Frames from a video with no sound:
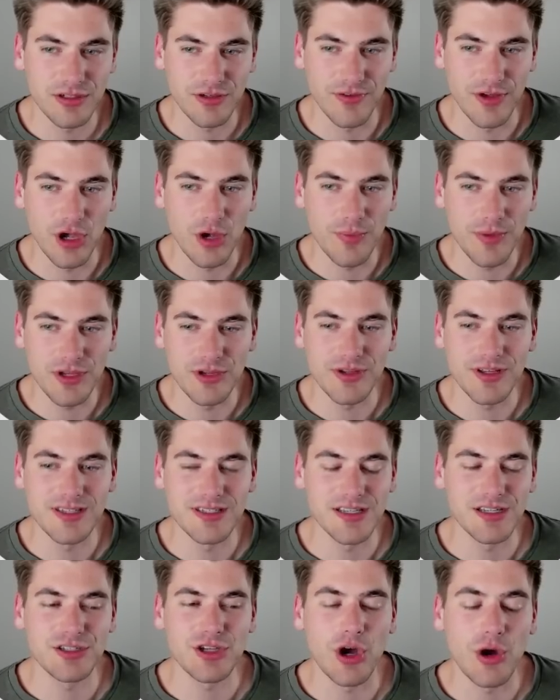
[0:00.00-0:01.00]
So if I open, you can
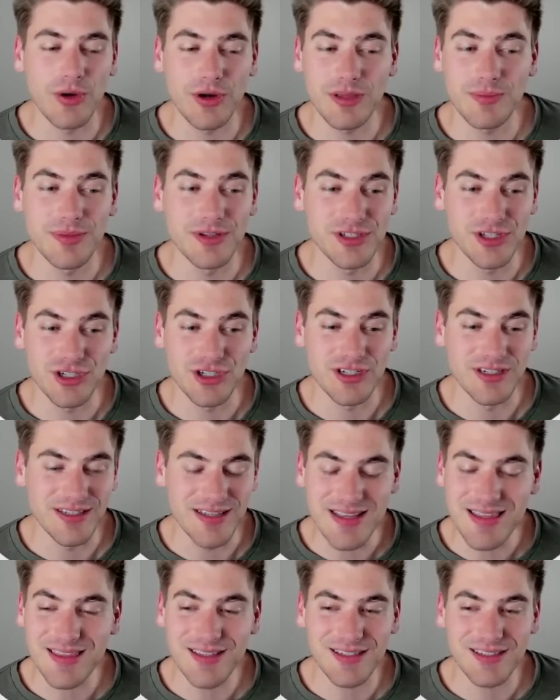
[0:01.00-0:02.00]
see it's already positioned
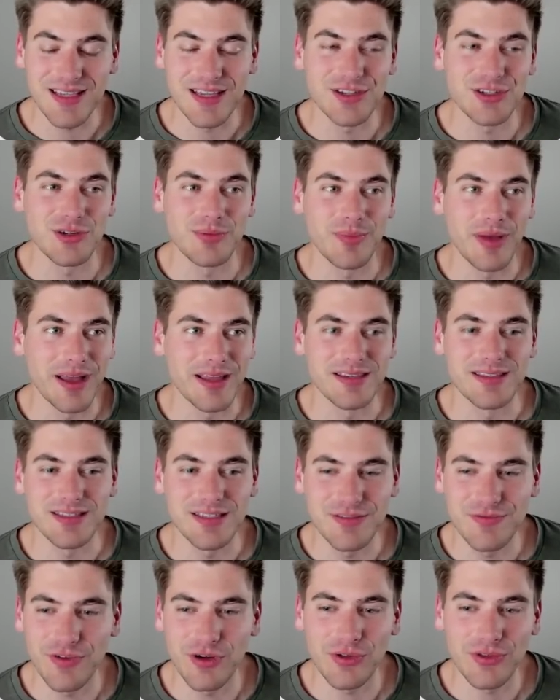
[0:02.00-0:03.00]
in the center by
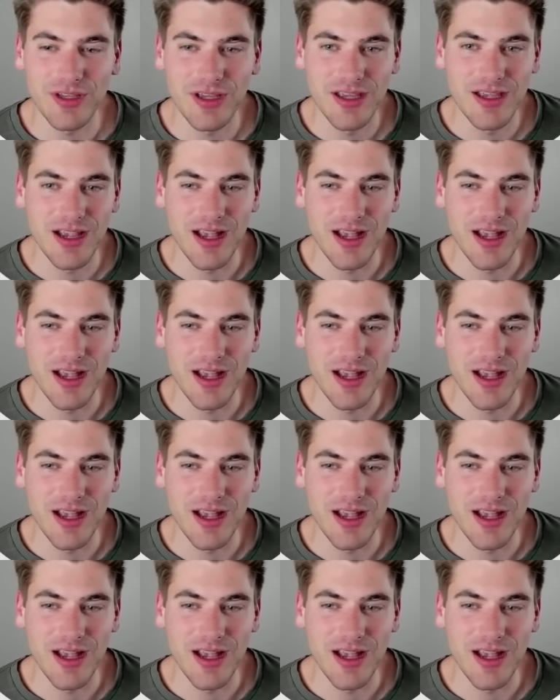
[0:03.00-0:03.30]
default.